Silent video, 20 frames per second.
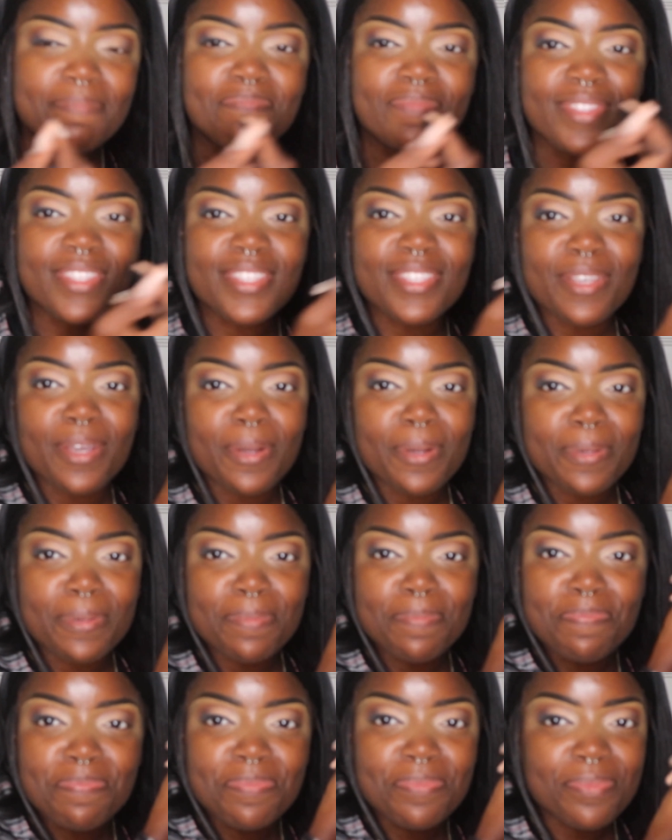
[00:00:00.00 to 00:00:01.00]
So
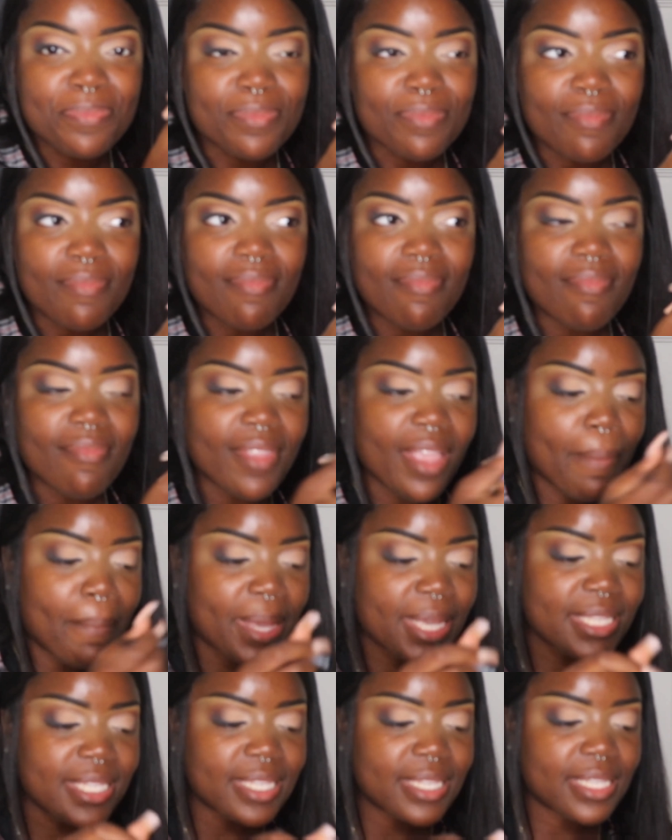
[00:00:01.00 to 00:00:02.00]

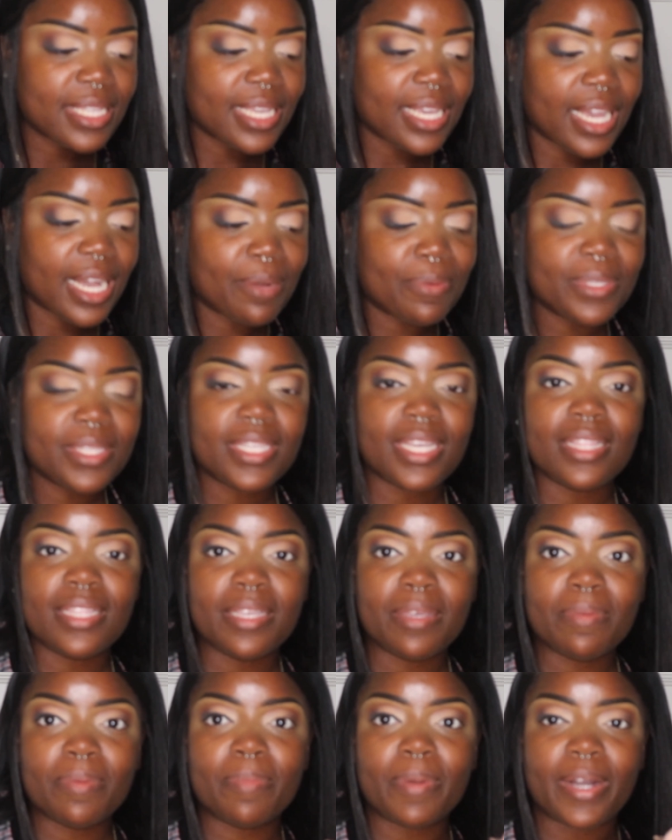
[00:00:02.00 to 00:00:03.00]
basically I was telling
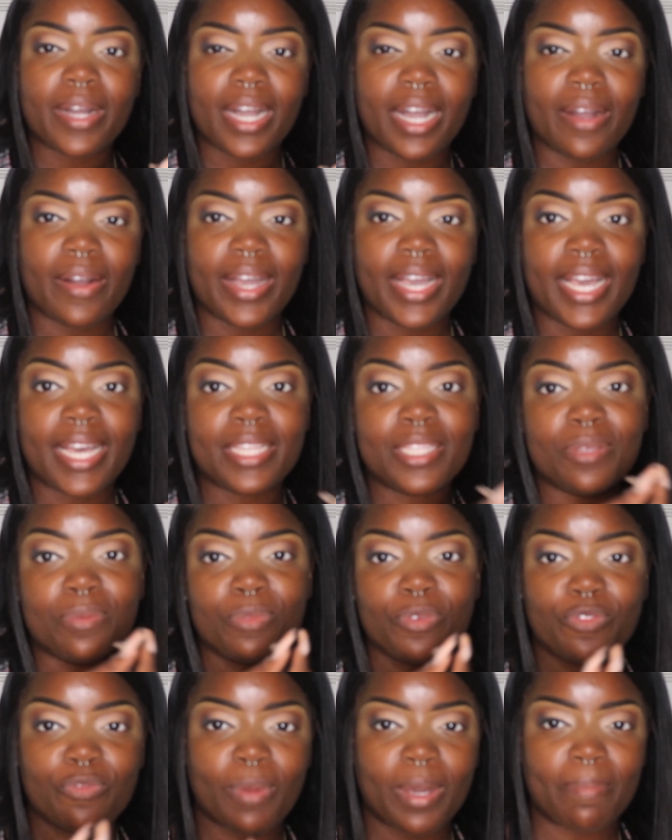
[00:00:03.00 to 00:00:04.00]
him about how I had to
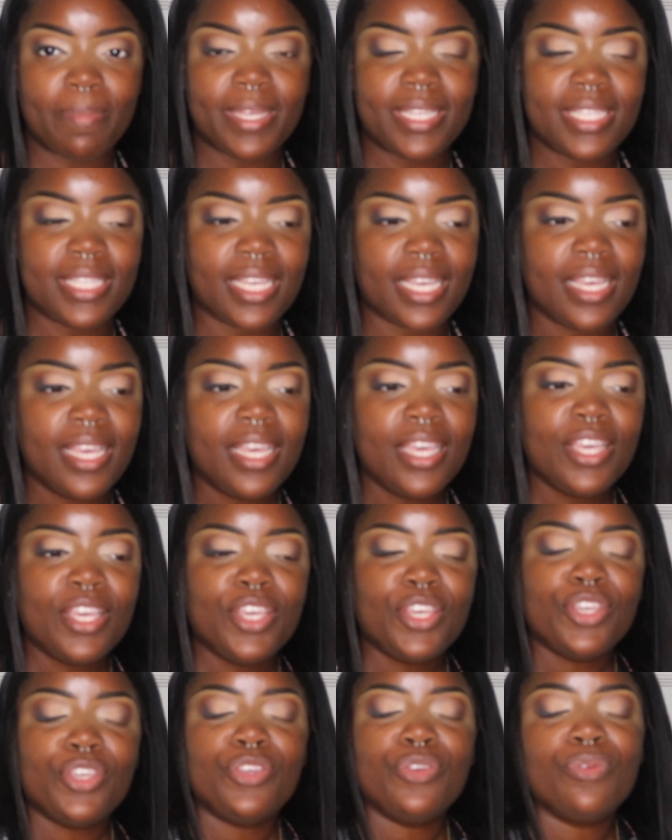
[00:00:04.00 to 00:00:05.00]
move my bed set.
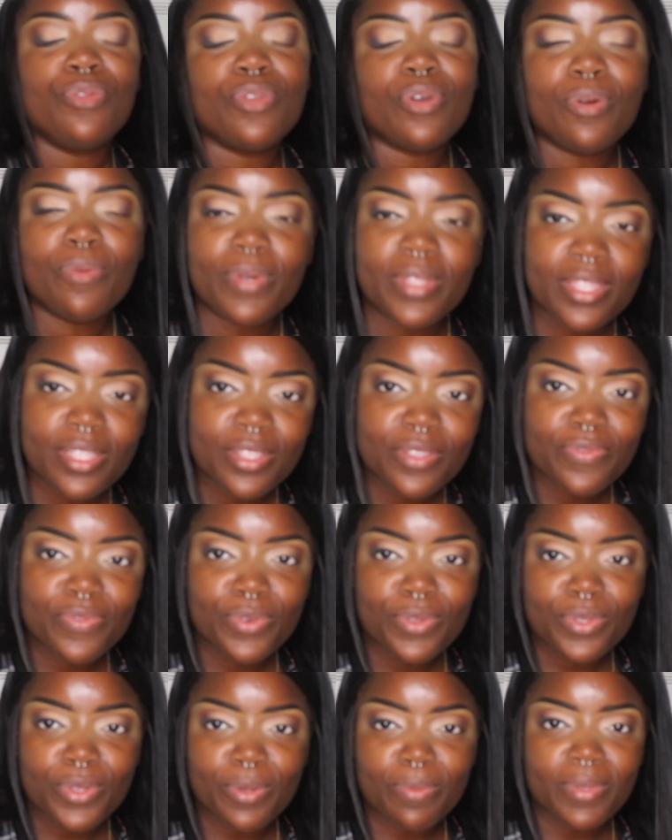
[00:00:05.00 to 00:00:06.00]
You know what this fool
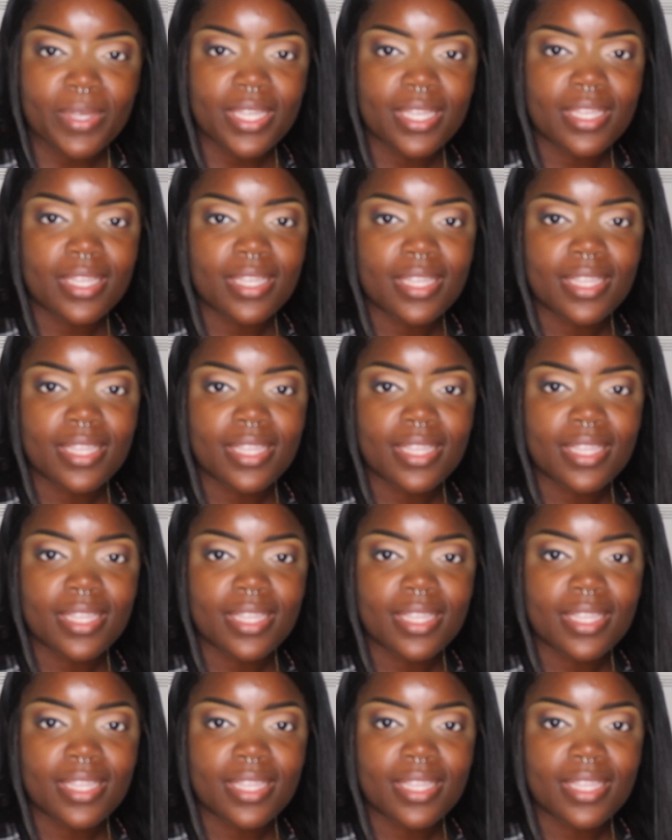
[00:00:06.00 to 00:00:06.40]
told me?